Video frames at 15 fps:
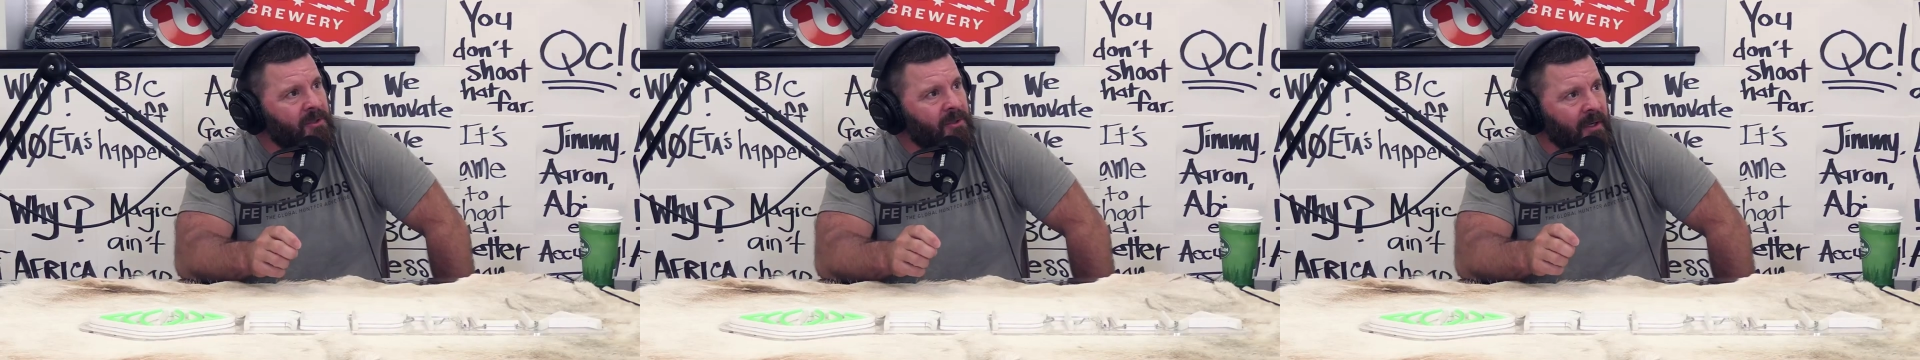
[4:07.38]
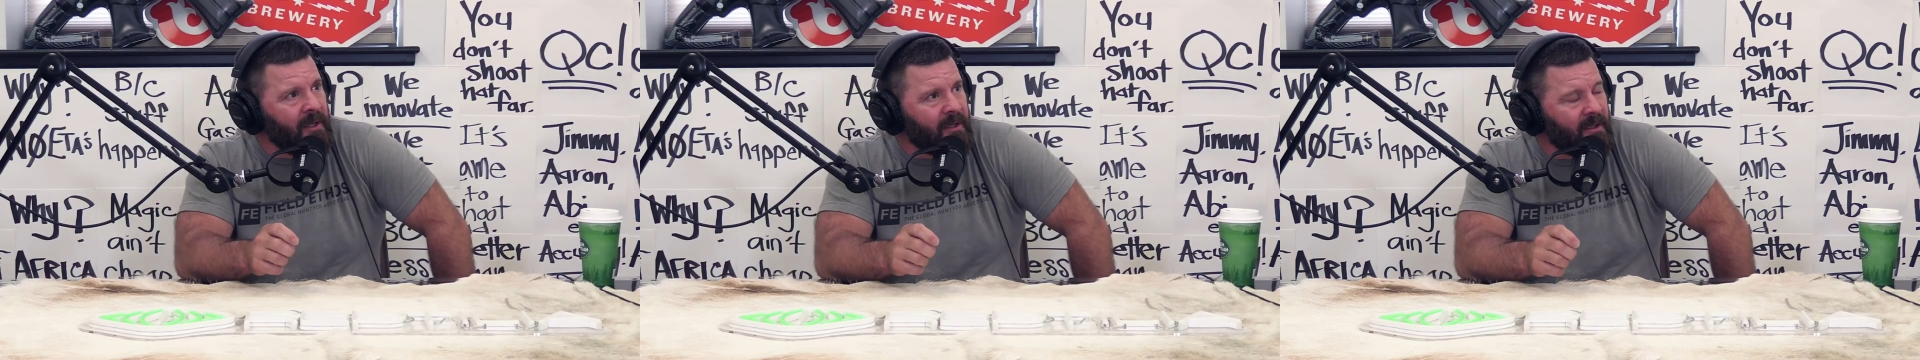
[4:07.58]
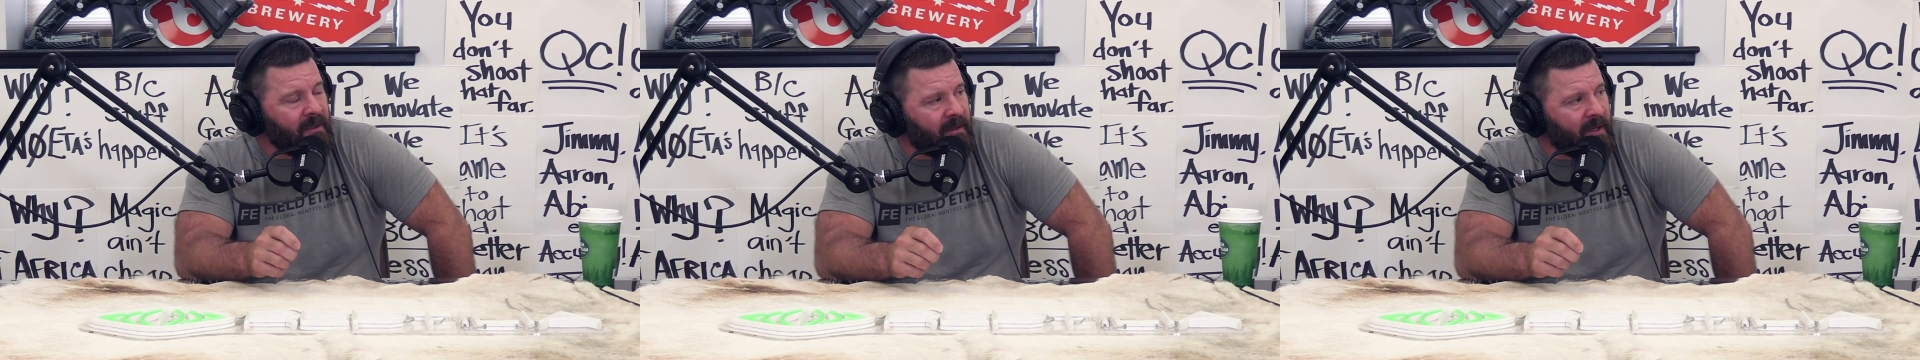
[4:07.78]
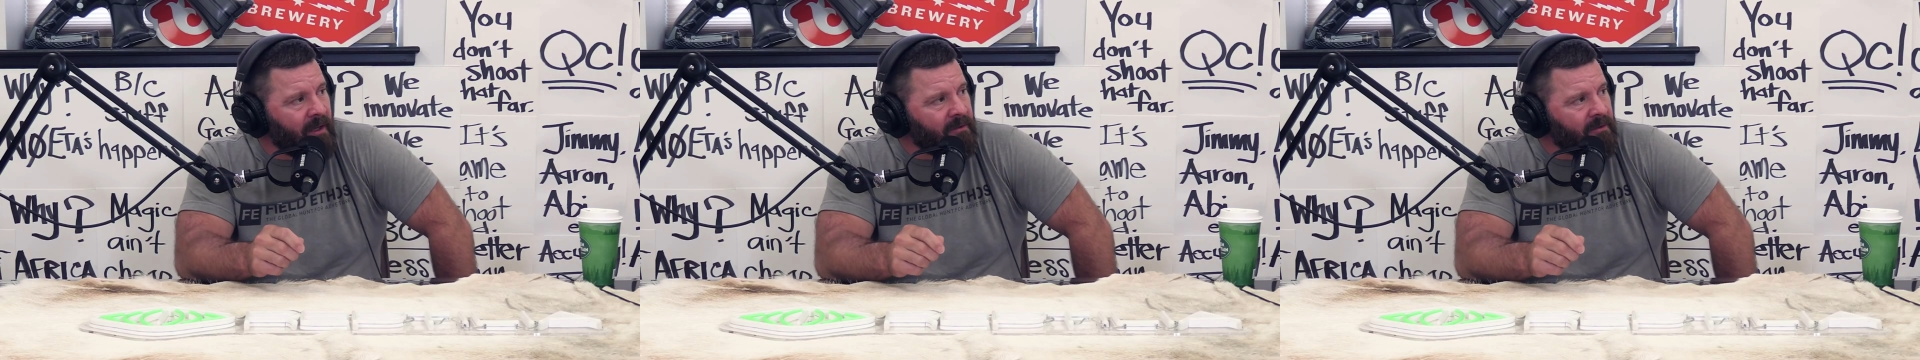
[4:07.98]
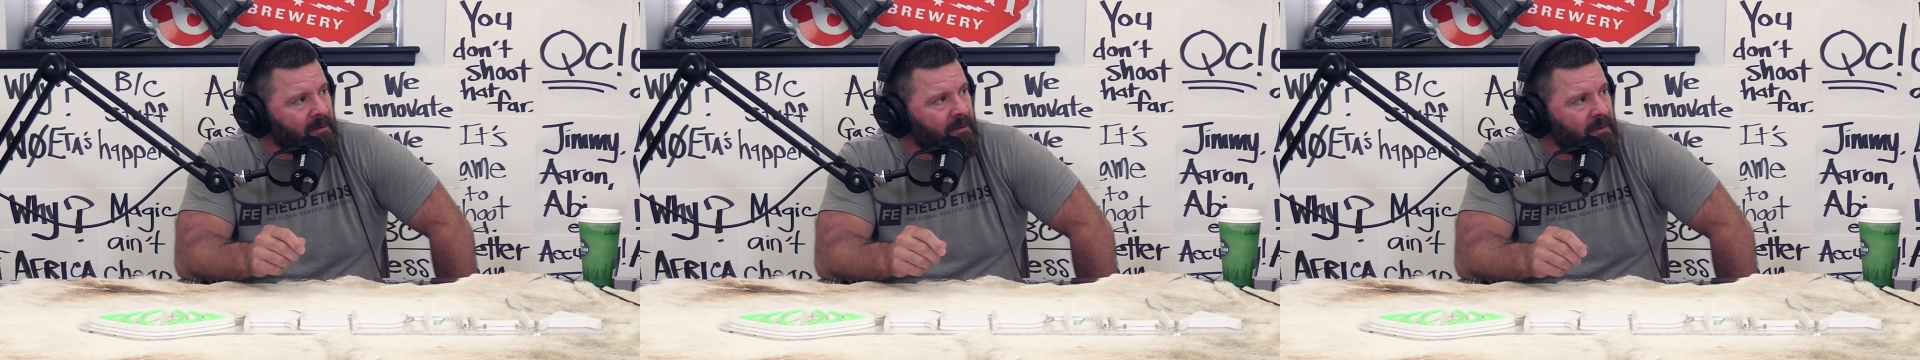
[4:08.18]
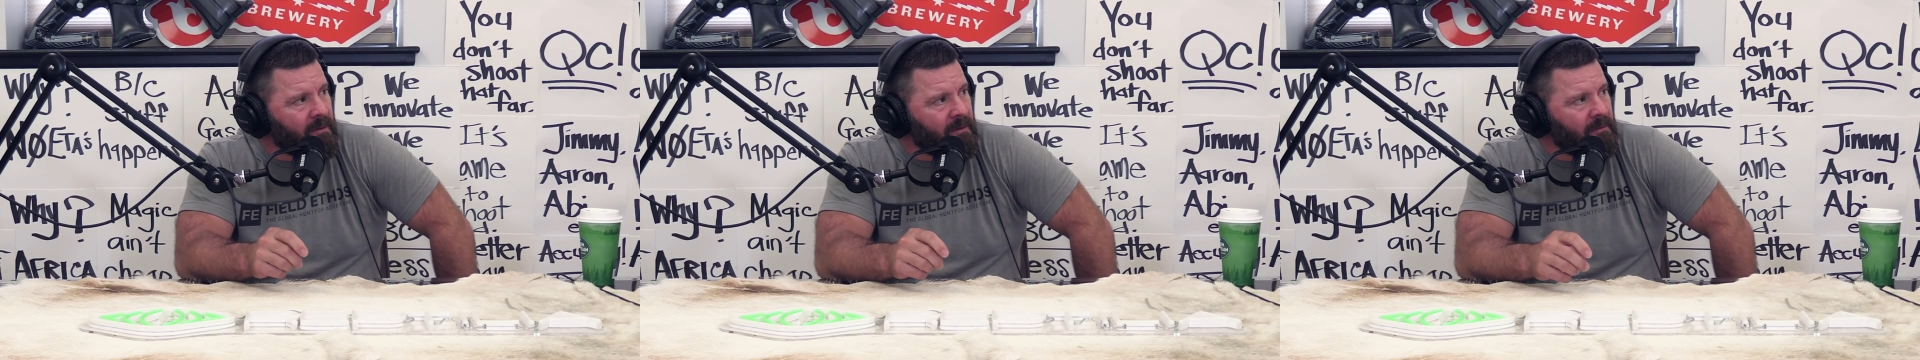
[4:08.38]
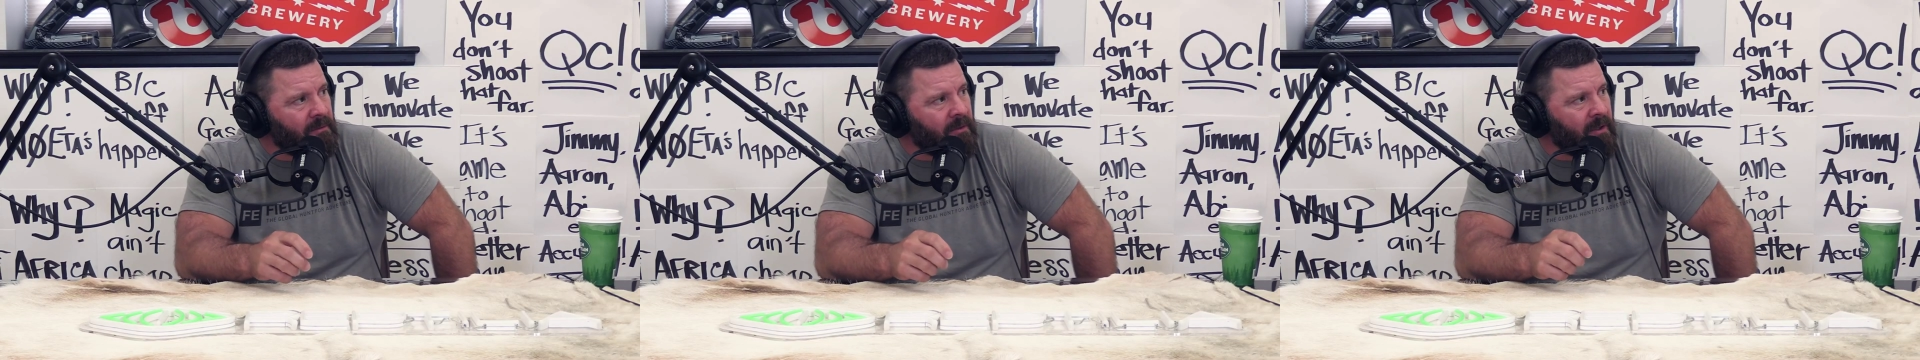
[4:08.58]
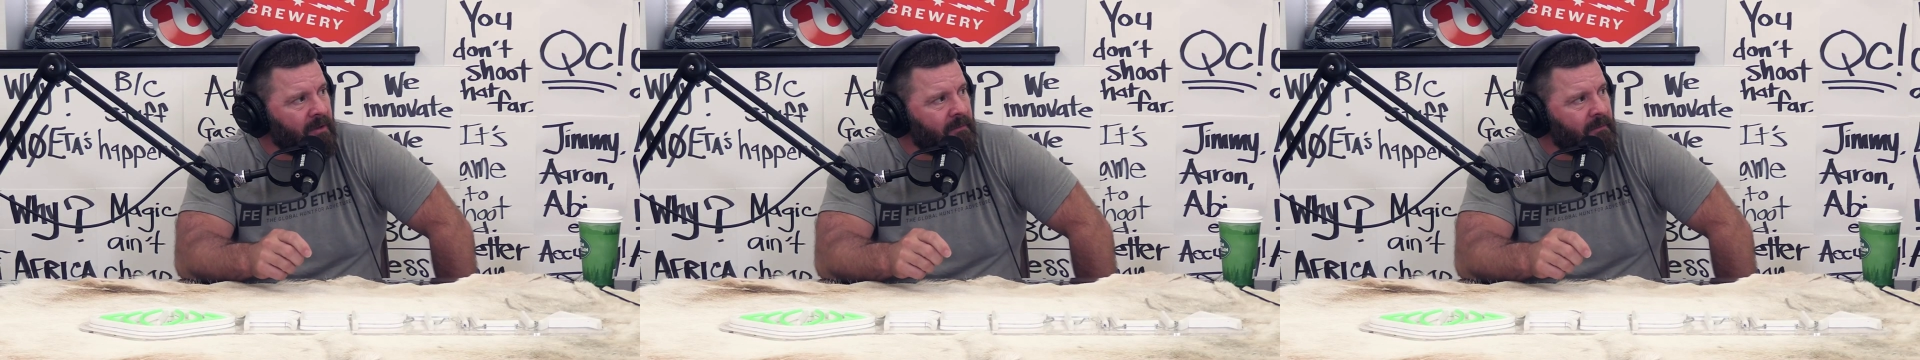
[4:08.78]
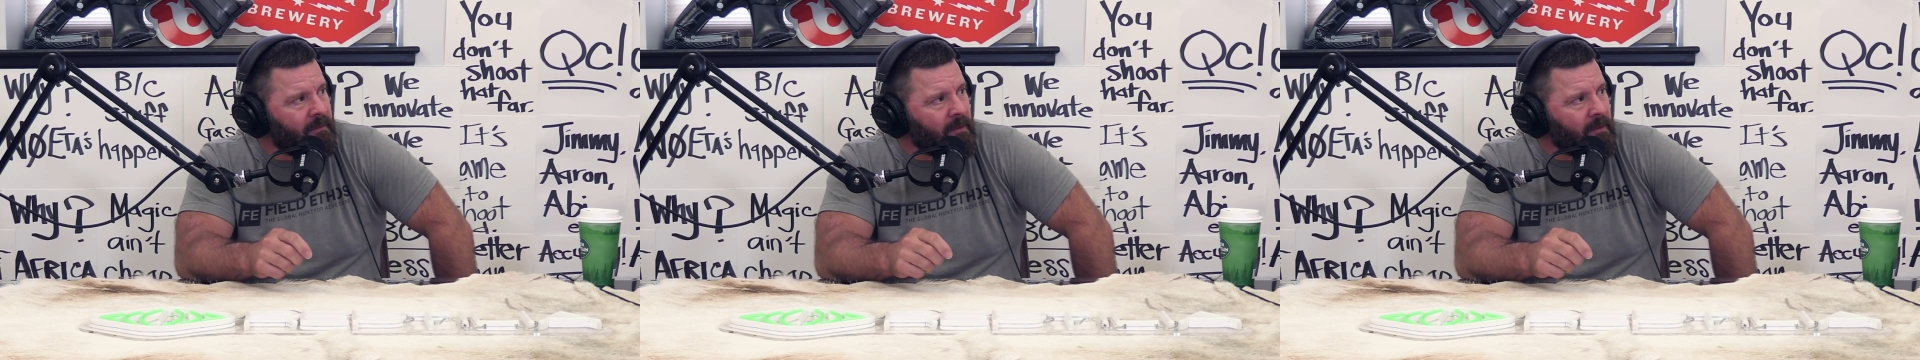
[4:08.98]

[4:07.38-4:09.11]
we would train to 1,000 with that